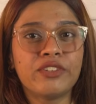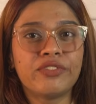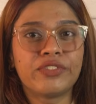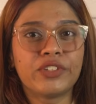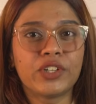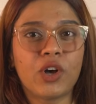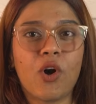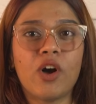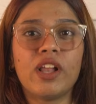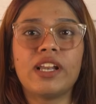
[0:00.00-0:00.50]
of
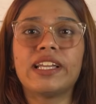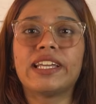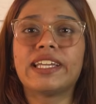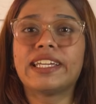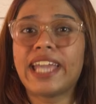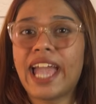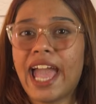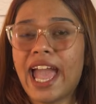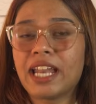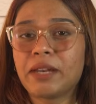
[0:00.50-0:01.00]
y'all
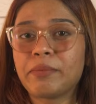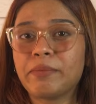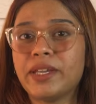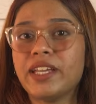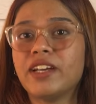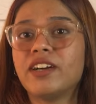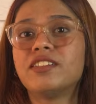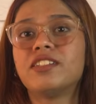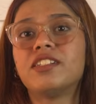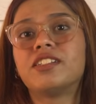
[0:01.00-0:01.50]
can
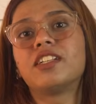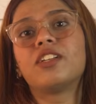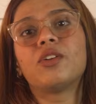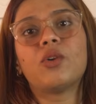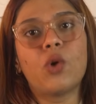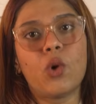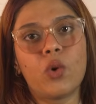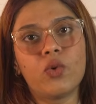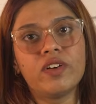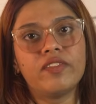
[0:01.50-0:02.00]
be a little
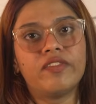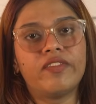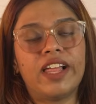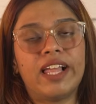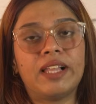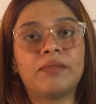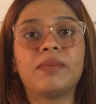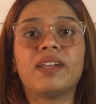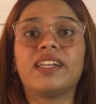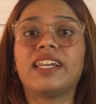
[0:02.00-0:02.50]

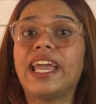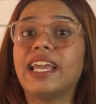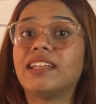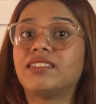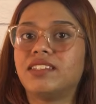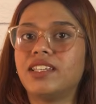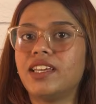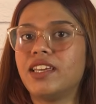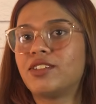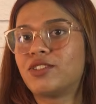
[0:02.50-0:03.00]
overwhelmed
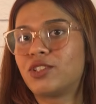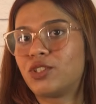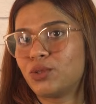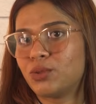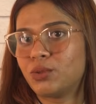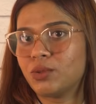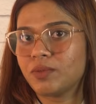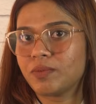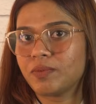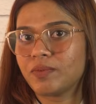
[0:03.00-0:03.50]
like these
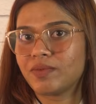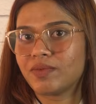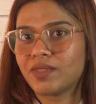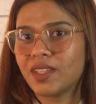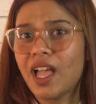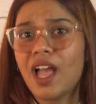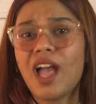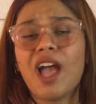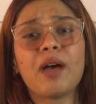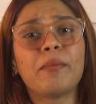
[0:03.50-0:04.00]
two.
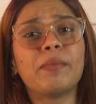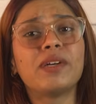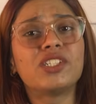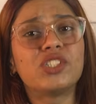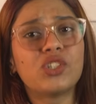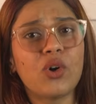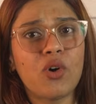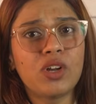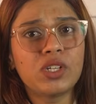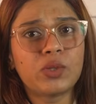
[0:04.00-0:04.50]

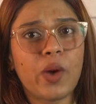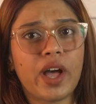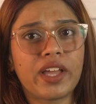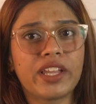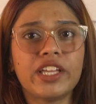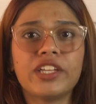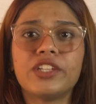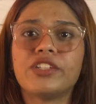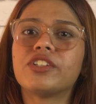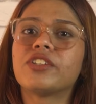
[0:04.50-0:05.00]
But don't
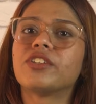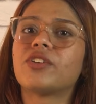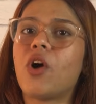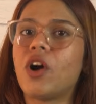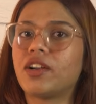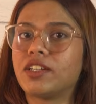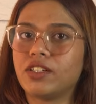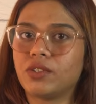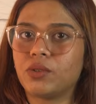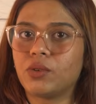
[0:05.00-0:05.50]
worry, you're
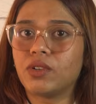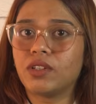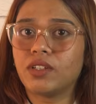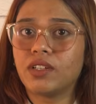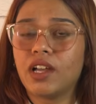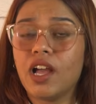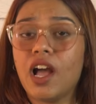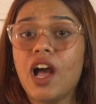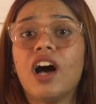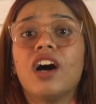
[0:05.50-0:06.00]
not alone.
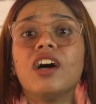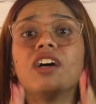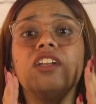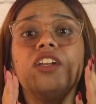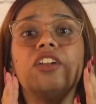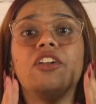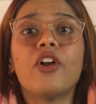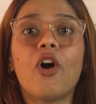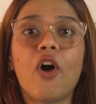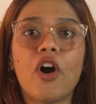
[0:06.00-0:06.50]
A
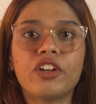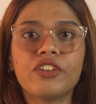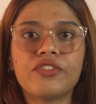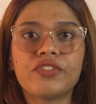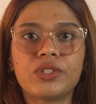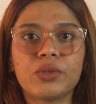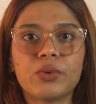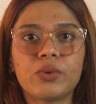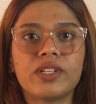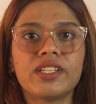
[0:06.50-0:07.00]
lot of
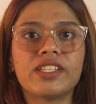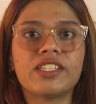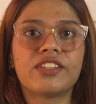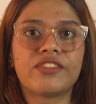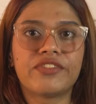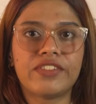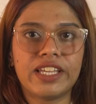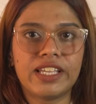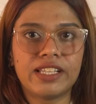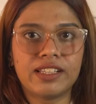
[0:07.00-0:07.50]

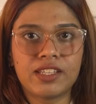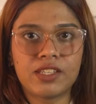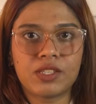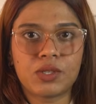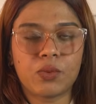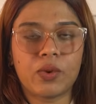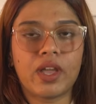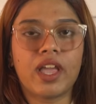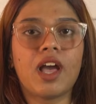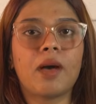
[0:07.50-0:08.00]
students feel
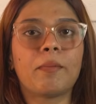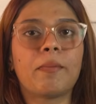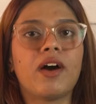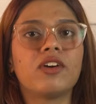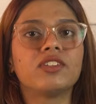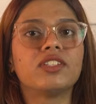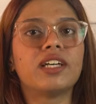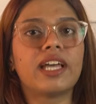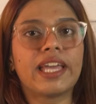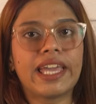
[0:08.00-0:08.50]
this way
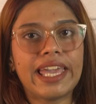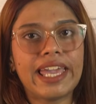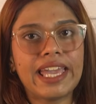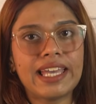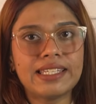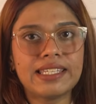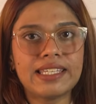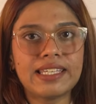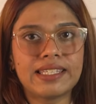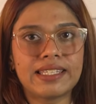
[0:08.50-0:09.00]
about the
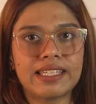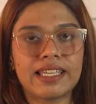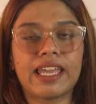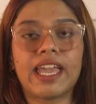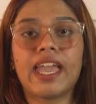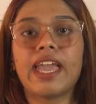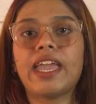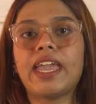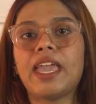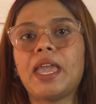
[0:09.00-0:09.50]

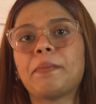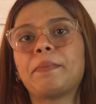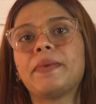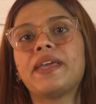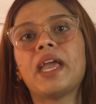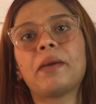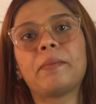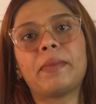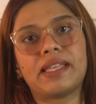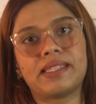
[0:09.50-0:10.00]
ACCA APM